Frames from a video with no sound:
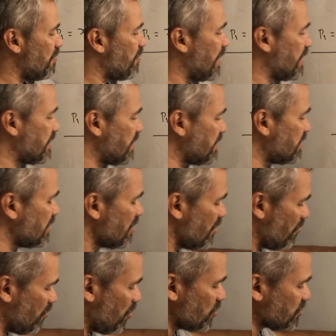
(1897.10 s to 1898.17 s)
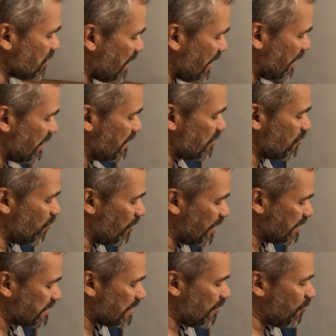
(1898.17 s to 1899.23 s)
independent, most likely you will
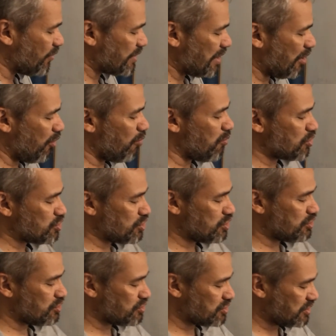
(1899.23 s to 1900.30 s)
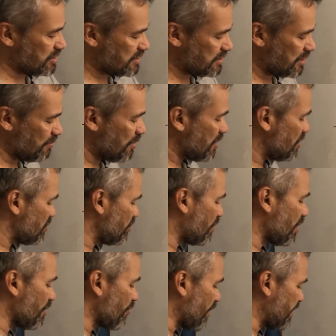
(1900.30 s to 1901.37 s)
end up with a homogeneous system. You
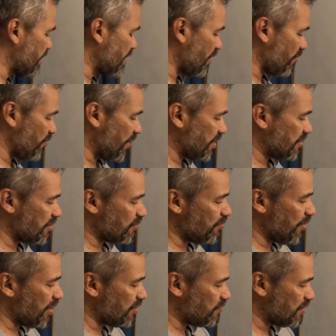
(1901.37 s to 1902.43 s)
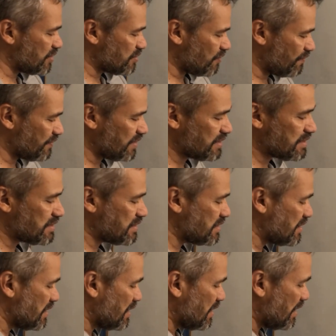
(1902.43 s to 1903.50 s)
can write the augmented matrix of this
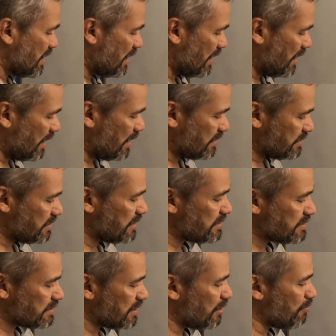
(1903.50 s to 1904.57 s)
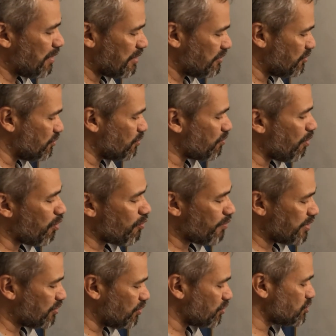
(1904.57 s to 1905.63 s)
system and do row
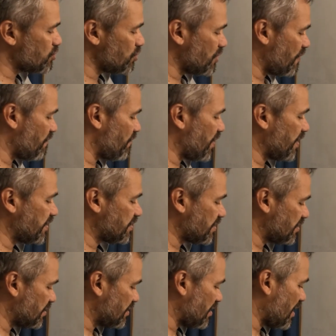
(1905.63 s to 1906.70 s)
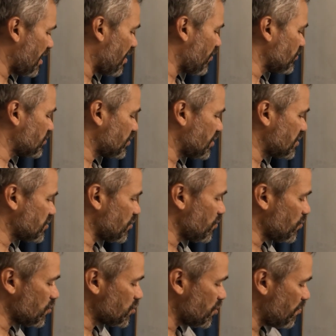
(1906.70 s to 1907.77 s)
reduction and find out the
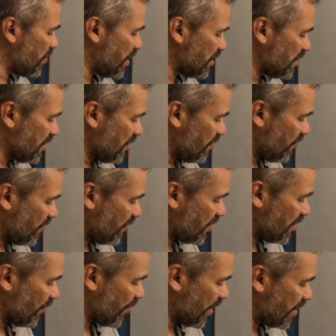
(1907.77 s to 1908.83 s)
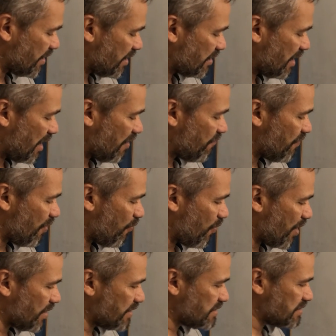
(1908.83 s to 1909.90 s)
solution, but from here we get that alpha
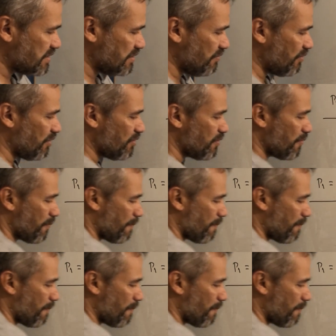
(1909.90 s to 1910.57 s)
1 is 0.